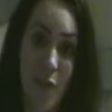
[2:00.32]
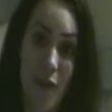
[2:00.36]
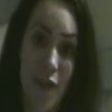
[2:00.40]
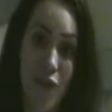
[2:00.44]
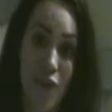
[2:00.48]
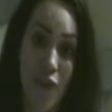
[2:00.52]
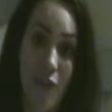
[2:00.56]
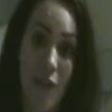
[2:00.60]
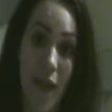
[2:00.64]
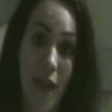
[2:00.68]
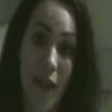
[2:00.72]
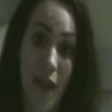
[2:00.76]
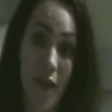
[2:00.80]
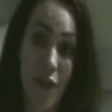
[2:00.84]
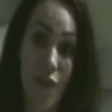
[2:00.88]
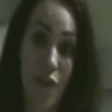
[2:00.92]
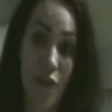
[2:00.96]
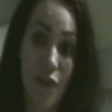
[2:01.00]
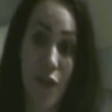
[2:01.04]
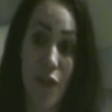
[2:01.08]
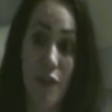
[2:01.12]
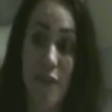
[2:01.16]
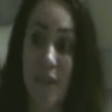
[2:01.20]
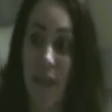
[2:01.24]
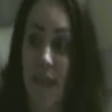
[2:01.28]
situation that I
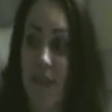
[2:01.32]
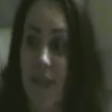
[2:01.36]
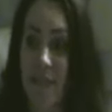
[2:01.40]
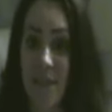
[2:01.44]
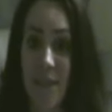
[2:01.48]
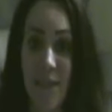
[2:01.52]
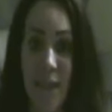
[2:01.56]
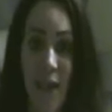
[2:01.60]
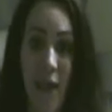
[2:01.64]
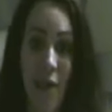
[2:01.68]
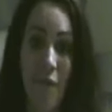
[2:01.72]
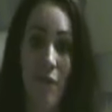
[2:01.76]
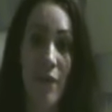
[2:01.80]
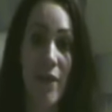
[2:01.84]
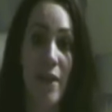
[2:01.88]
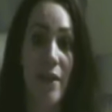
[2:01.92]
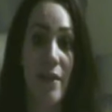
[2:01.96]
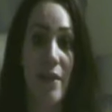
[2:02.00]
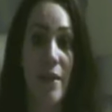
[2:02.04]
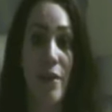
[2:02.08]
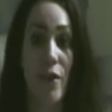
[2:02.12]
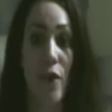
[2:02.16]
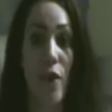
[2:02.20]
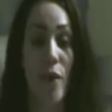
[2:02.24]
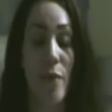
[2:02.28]
could. I didn't have
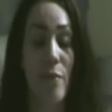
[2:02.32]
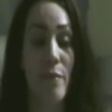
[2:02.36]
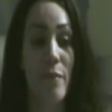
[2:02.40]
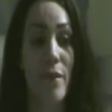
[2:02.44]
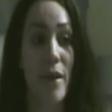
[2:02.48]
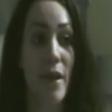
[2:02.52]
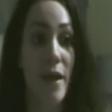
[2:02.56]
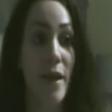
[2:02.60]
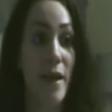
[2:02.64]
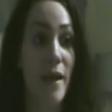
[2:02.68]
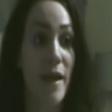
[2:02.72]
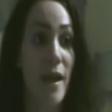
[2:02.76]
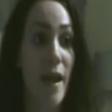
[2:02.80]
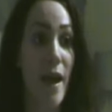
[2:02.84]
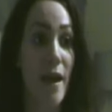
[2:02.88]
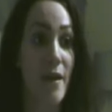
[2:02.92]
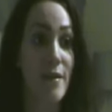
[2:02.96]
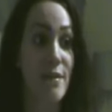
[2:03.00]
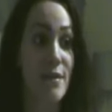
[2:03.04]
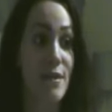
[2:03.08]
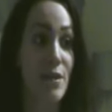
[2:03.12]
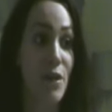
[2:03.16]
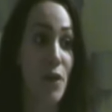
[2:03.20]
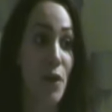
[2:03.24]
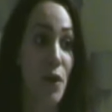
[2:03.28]
anything on me,
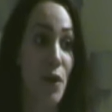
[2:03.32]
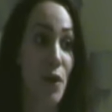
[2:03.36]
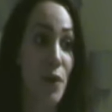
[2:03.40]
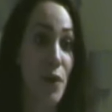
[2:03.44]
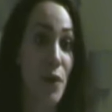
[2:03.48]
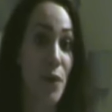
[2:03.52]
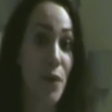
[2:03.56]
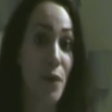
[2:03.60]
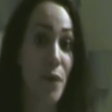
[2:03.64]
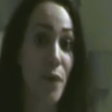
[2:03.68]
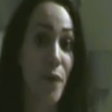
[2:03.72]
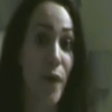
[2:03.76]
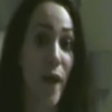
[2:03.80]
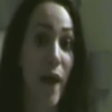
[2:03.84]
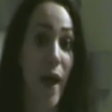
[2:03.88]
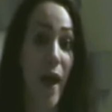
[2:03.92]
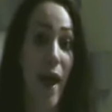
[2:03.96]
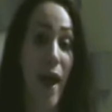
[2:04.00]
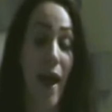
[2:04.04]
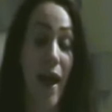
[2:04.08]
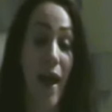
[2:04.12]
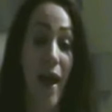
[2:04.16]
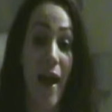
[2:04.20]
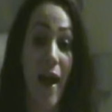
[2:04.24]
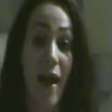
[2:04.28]
so
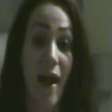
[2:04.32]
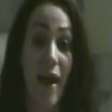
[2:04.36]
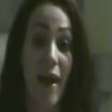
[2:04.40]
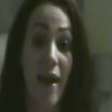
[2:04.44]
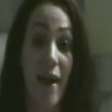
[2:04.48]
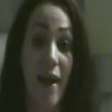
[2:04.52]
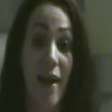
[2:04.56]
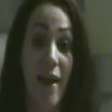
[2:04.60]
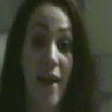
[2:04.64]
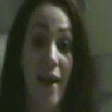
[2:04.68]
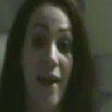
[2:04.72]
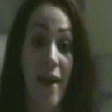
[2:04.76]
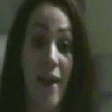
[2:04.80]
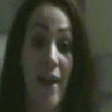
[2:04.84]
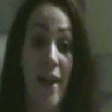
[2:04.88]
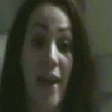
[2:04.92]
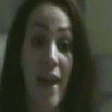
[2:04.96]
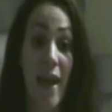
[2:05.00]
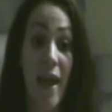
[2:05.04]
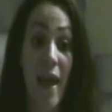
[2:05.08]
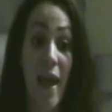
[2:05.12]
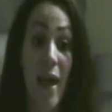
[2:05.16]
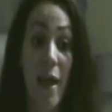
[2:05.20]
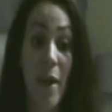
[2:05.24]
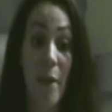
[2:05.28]

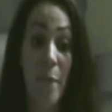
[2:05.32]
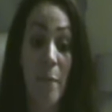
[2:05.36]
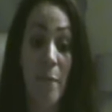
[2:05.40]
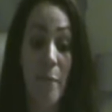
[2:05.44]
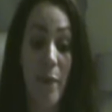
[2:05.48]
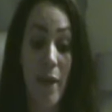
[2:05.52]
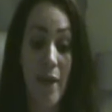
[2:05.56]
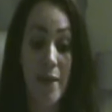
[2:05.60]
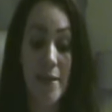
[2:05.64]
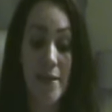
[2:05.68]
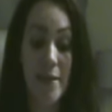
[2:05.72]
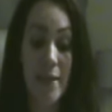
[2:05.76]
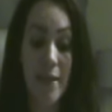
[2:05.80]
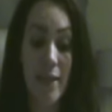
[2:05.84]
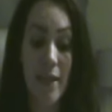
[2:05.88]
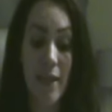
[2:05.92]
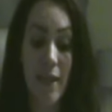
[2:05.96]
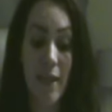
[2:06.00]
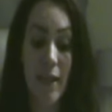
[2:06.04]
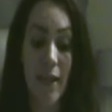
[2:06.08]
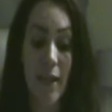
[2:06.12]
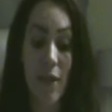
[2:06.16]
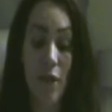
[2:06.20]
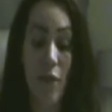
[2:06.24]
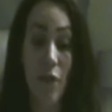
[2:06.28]
I
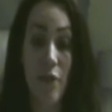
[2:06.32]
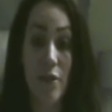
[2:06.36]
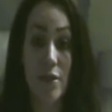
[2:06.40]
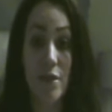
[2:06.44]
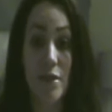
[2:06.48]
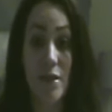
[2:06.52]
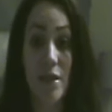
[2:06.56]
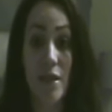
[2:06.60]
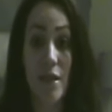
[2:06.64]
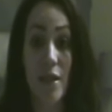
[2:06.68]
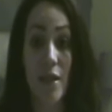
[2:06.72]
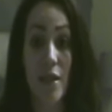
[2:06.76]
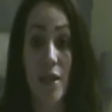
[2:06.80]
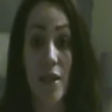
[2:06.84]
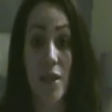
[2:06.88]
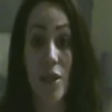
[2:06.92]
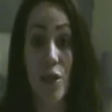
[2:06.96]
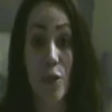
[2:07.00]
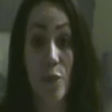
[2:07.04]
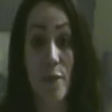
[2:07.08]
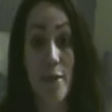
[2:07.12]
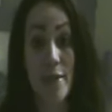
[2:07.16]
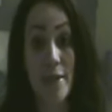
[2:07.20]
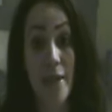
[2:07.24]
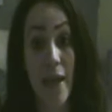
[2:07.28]
basically ordered the
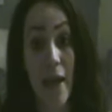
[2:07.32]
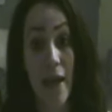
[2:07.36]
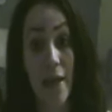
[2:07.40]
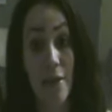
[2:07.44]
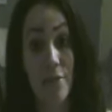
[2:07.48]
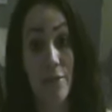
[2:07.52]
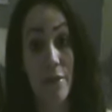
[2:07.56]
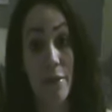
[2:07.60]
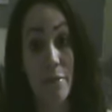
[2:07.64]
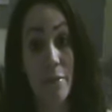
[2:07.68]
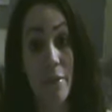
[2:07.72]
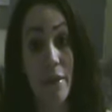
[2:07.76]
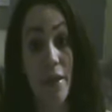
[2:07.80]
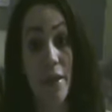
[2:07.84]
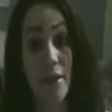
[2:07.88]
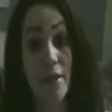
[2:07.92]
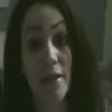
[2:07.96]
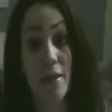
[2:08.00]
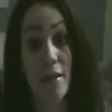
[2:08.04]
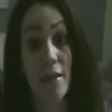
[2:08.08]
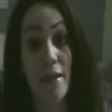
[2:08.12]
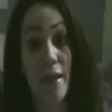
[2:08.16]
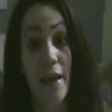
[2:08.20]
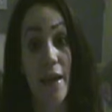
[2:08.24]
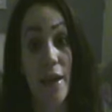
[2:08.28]
lowest calorie
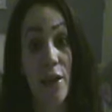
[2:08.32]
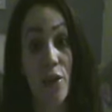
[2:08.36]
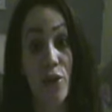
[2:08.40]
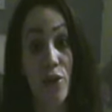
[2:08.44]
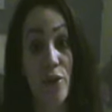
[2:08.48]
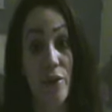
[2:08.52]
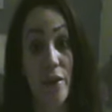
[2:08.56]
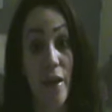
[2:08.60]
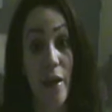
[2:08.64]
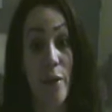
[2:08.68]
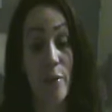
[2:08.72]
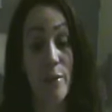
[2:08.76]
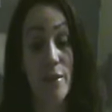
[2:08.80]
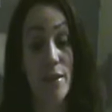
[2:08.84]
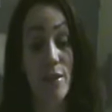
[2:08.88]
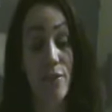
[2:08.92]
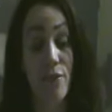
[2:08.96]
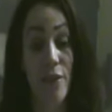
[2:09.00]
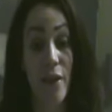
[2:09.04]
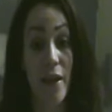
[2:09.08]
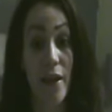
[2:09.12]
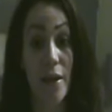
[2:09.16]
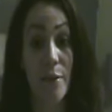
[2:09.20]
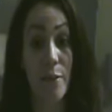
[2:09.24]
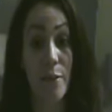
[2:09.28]
meal that I could that was
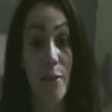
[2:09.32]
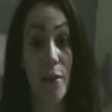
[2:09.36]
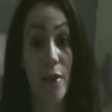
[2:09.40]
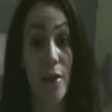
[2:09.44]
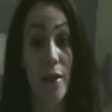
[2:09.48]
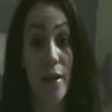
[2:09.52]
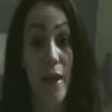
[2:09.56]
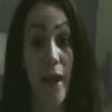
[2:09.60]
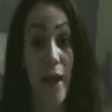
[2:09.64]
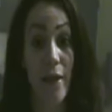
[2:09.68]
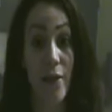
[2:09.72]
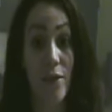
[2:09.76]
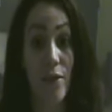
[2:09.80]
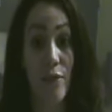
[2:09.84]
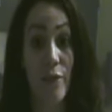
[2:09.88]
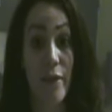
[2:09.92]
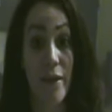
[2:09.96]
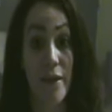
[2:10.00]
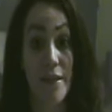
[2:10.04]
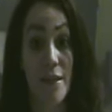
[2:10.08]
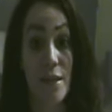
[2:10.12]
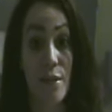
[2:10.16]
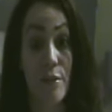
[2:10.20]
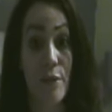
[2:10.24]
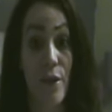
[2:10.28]
available at the
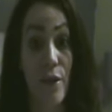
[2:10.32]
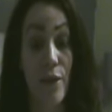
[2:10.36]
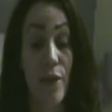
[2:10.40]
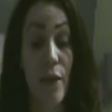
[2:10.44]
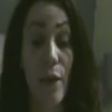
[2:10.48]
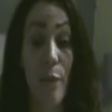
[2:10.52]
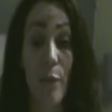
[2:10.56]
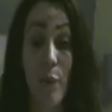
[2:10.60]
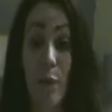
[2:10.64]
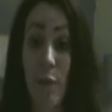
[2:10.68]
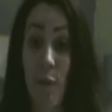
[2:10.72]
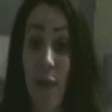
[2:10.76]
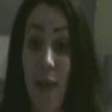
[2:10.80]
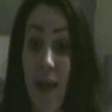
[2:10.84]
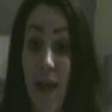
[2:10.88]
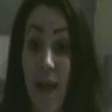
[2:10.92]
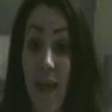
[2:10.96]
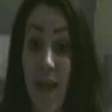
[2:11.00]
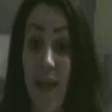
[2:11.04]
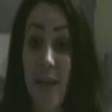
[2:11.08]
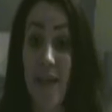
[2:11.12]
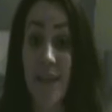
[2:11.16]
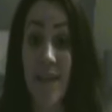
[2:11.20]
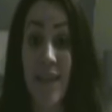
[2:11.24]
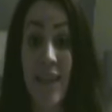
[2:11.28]
restaurant that we were
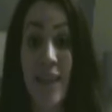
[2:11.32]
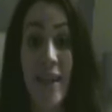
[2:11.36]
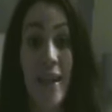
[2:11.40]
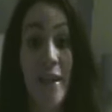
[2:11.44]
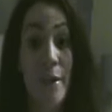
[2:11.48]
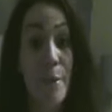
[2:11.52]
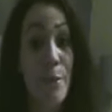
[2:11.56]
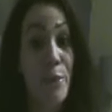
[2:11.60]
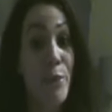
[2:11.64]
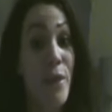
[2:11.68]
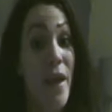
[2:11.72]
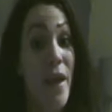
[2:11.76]
in.